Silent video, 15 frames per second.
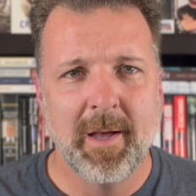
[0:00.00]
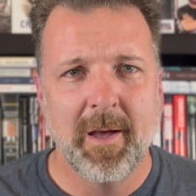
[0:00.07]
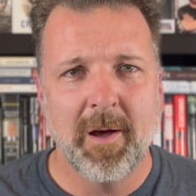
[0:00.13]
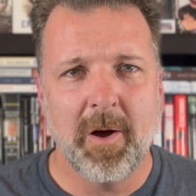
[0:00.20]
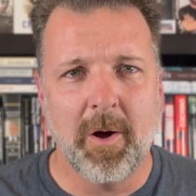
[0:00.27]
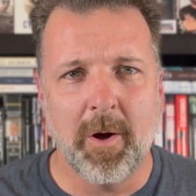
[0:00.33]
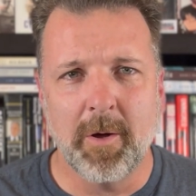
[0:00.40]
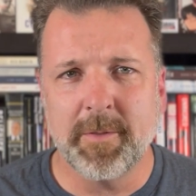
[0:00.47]

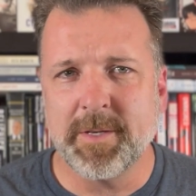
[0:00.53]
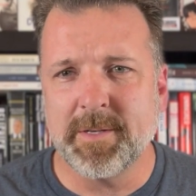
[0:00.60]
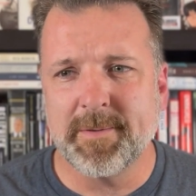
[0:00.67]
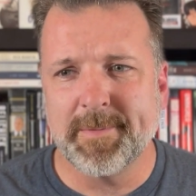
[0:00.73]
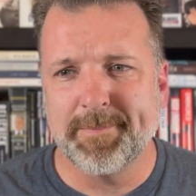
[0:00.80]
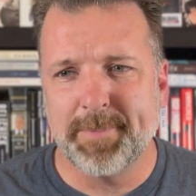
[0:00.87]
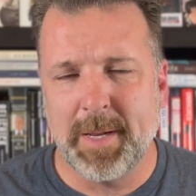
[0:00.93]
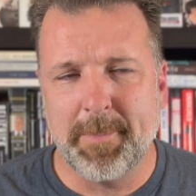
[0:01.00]
All
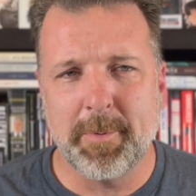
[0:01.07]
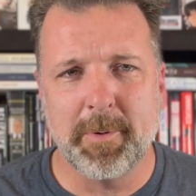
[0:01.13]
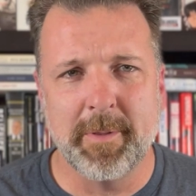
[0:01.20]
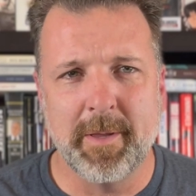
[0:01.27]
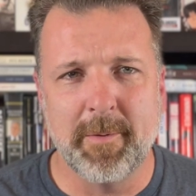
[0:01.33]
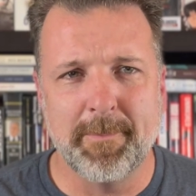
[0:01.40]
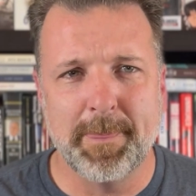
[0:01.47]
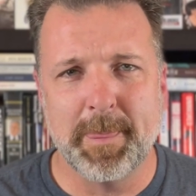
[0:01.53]
these people
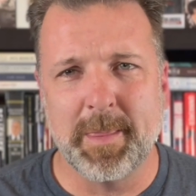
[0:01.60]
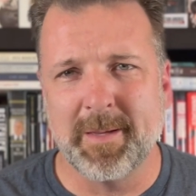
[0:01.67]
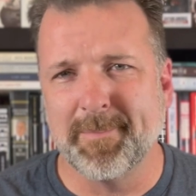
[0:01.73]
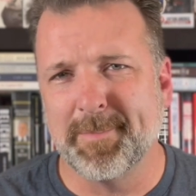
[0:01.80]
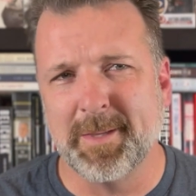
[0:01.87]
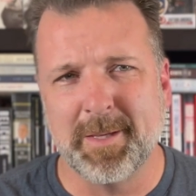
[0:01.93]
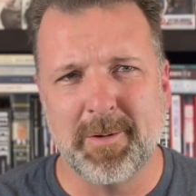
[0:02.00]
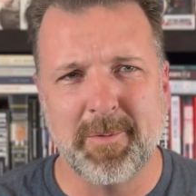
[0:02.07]
that
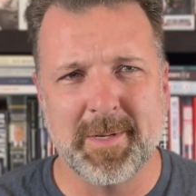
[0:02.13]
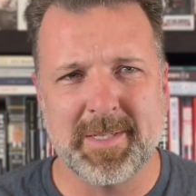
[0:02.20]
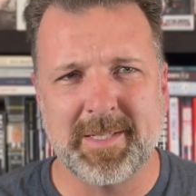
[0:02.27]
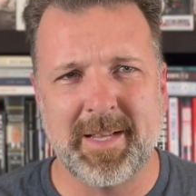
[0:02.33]
the U.S.